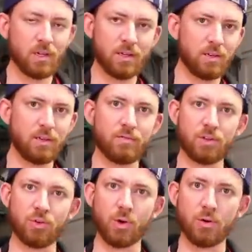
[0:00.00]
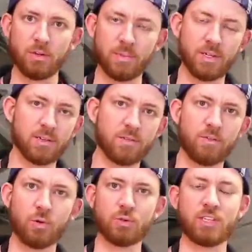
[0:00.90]
and even corroding, because
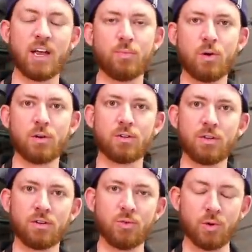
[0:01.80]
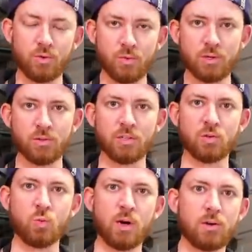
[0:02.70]
of course tap water can corrode reels
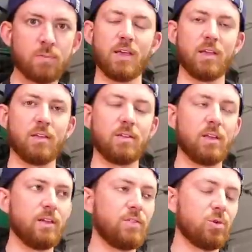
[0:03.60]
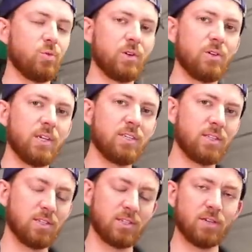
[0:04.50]
as well. And if your reel
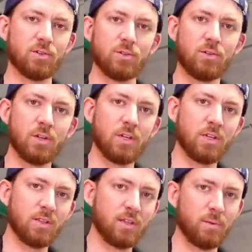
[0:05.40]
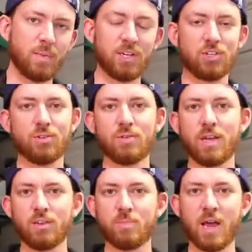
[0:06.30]
isn't sealed, then make sure
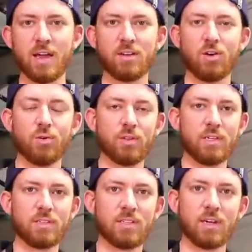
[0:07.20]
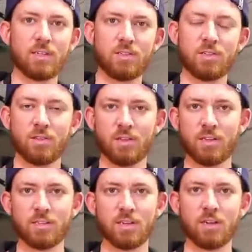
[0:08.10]
that you pack all the insides, the
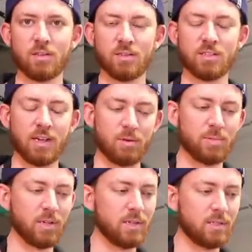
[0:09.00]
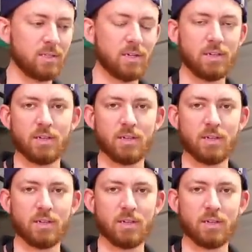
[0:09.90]
inside of the side plate